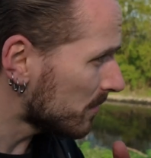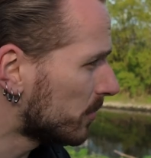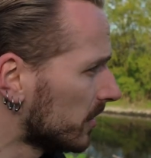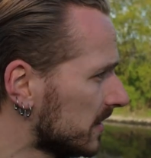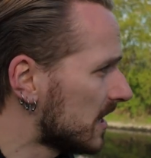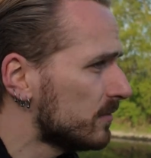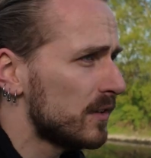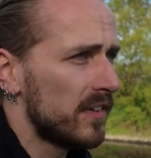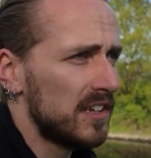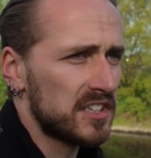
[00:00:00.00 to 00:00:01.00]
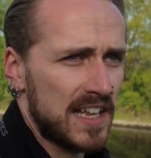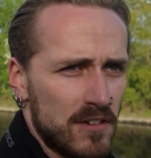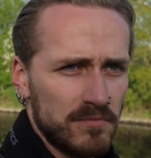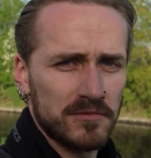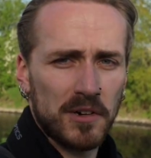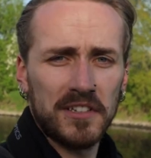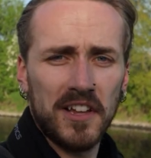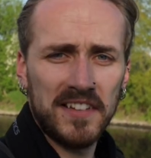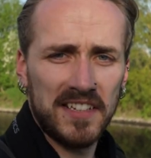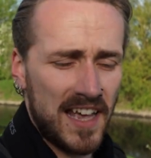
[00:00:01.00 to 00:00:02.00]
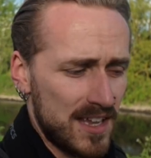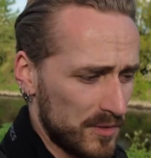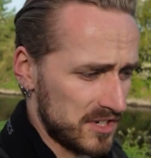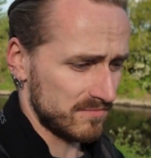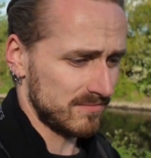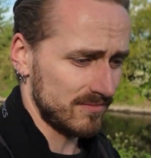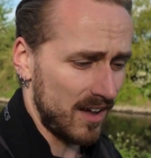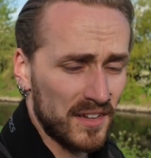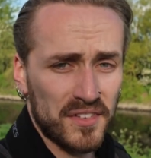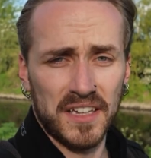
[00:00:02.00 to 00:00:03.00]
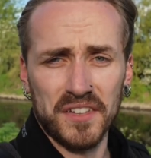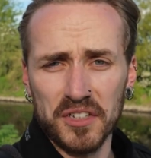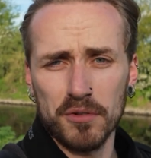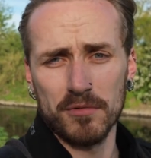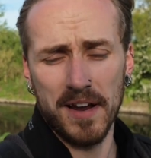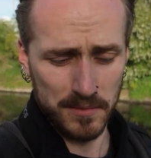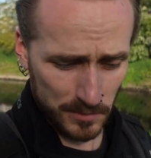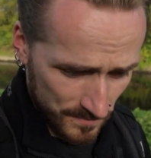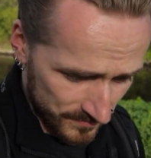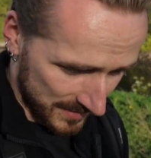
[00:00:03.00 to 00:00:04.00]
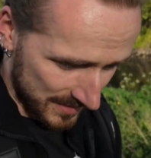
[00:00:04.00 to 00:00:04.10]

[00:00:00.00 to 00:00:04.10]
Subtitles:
But you know, if we finish now, we're on 98, which honestly is incredible.